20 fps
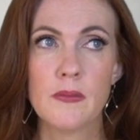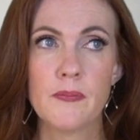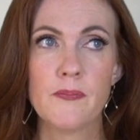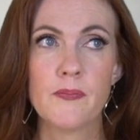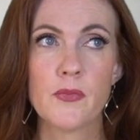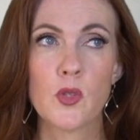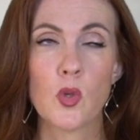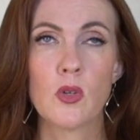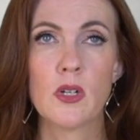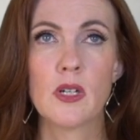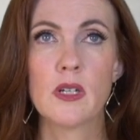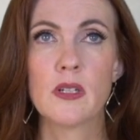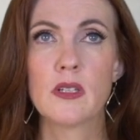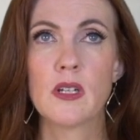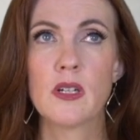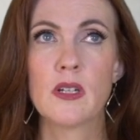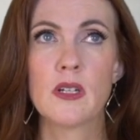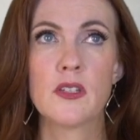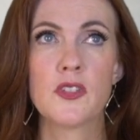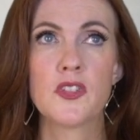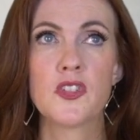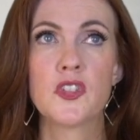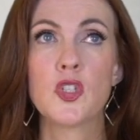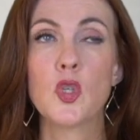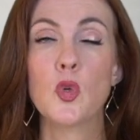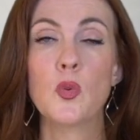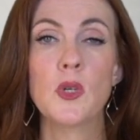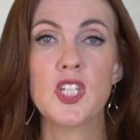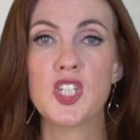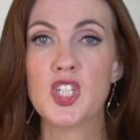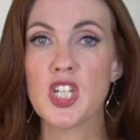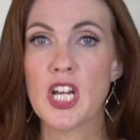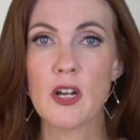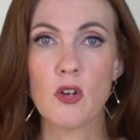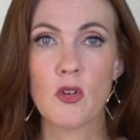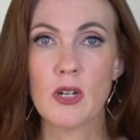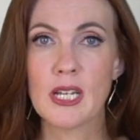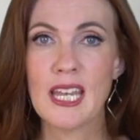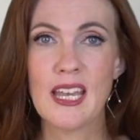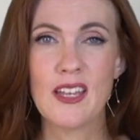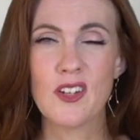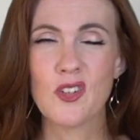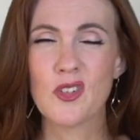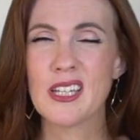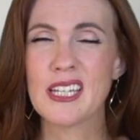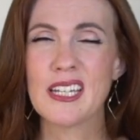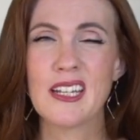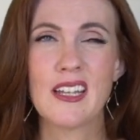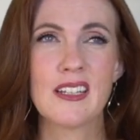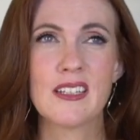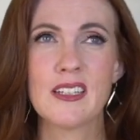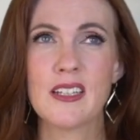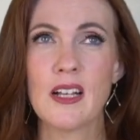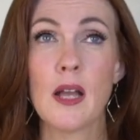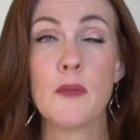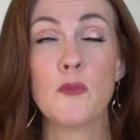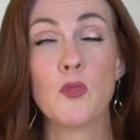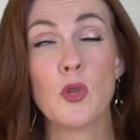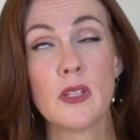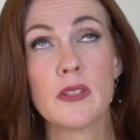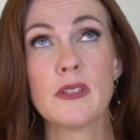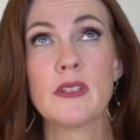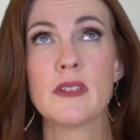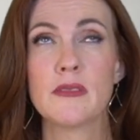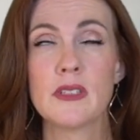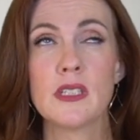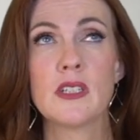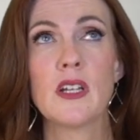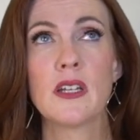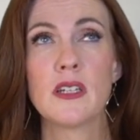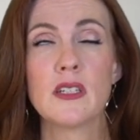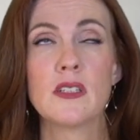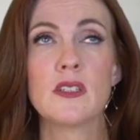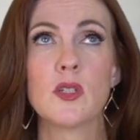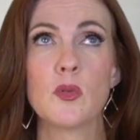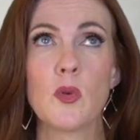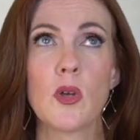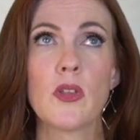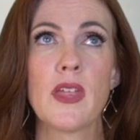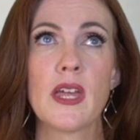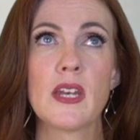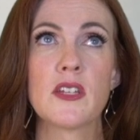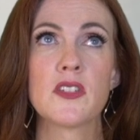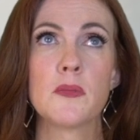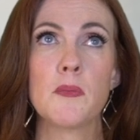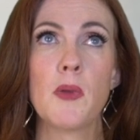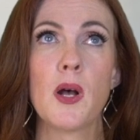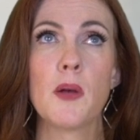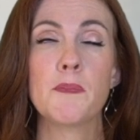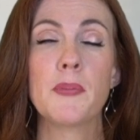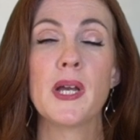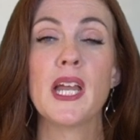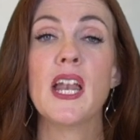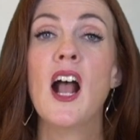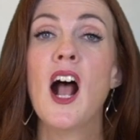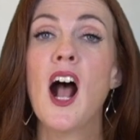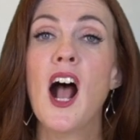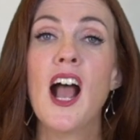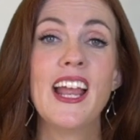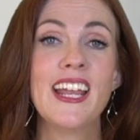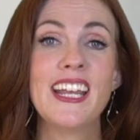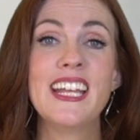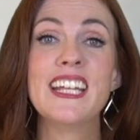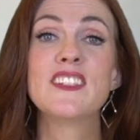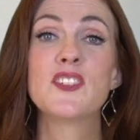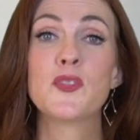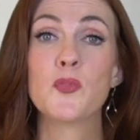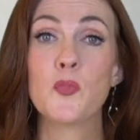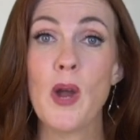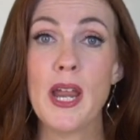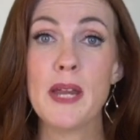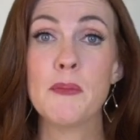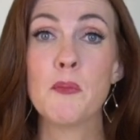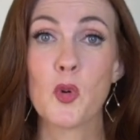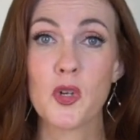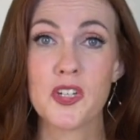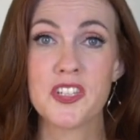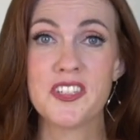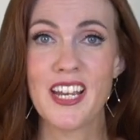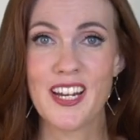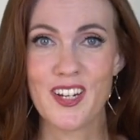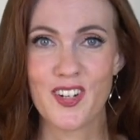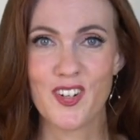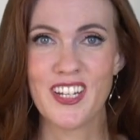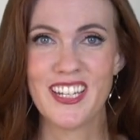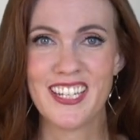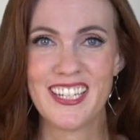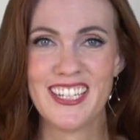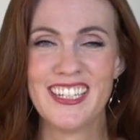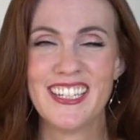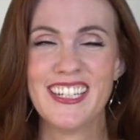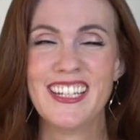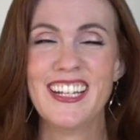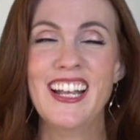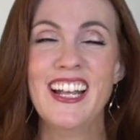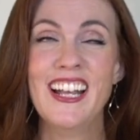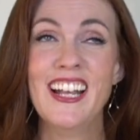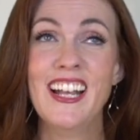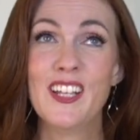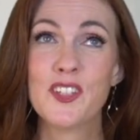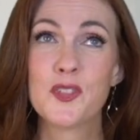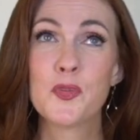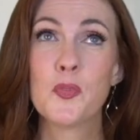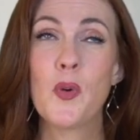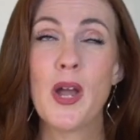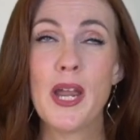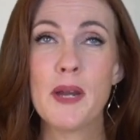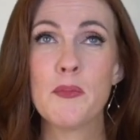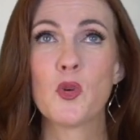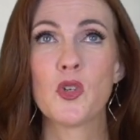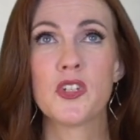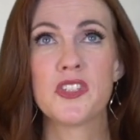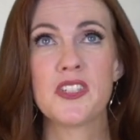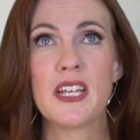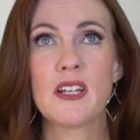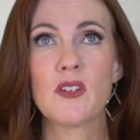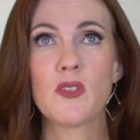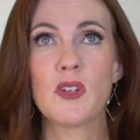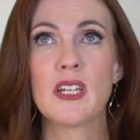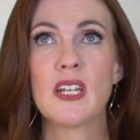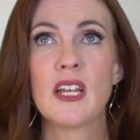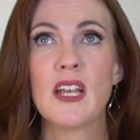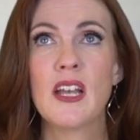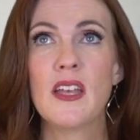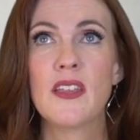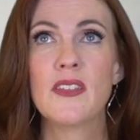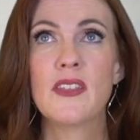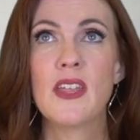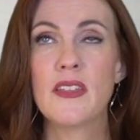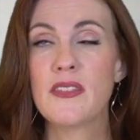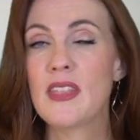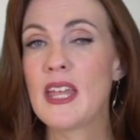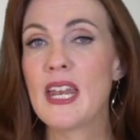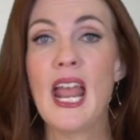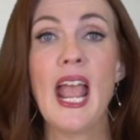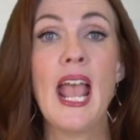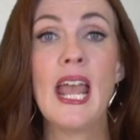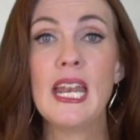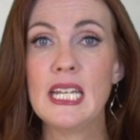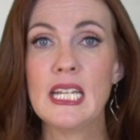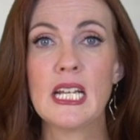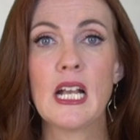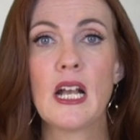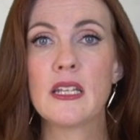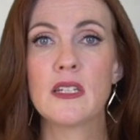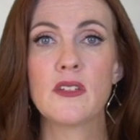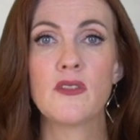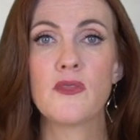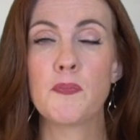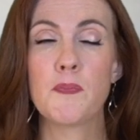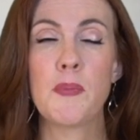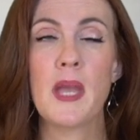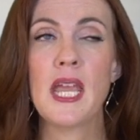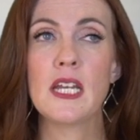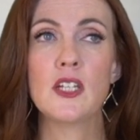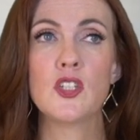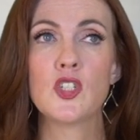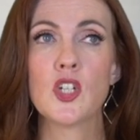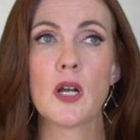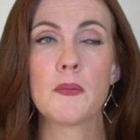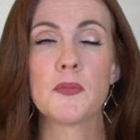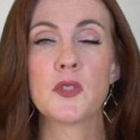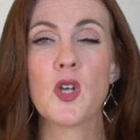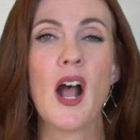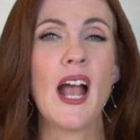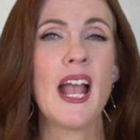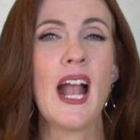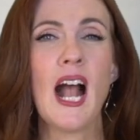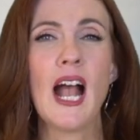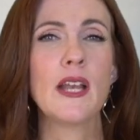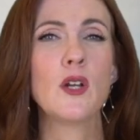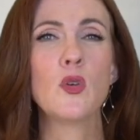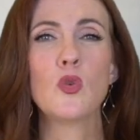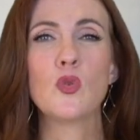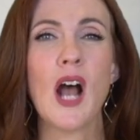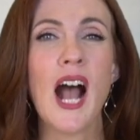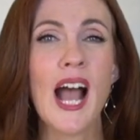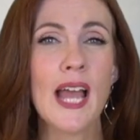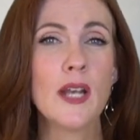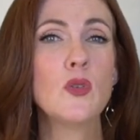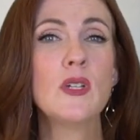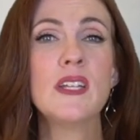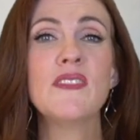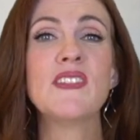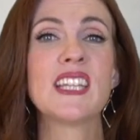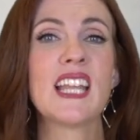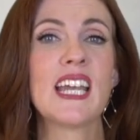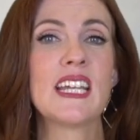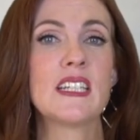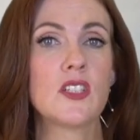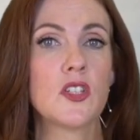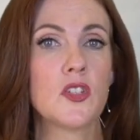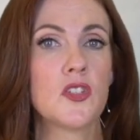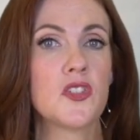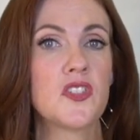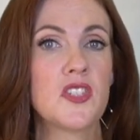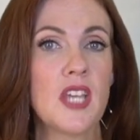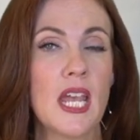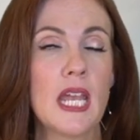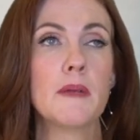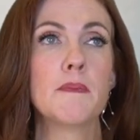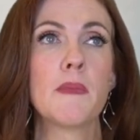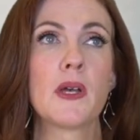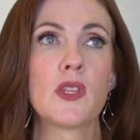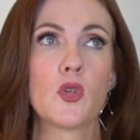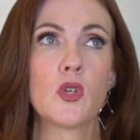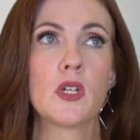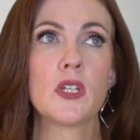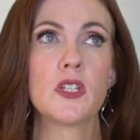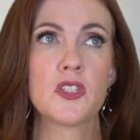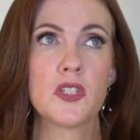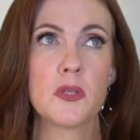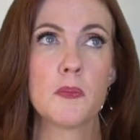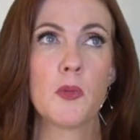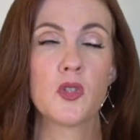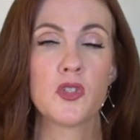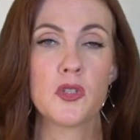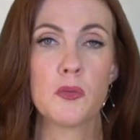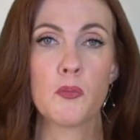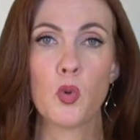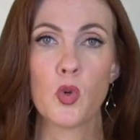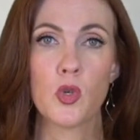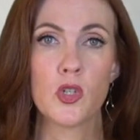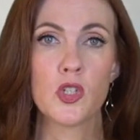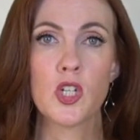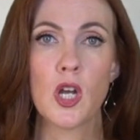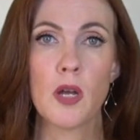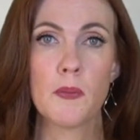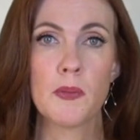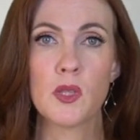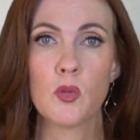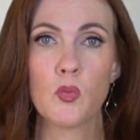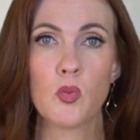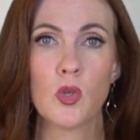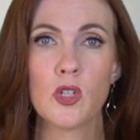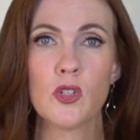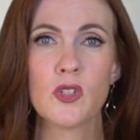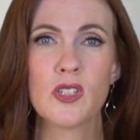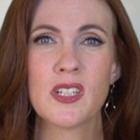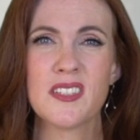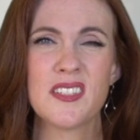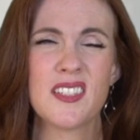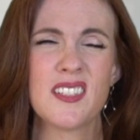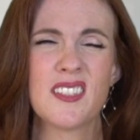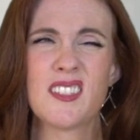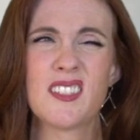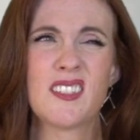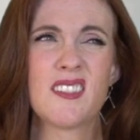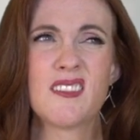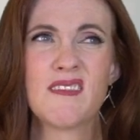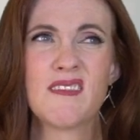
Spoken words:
or a sewage irrigator, you kind of do all that as a mom, but it's way more sacred. It's way more sacred than any kind of paid job. So I don't even like to say motherhood is the most important job in the world, because it's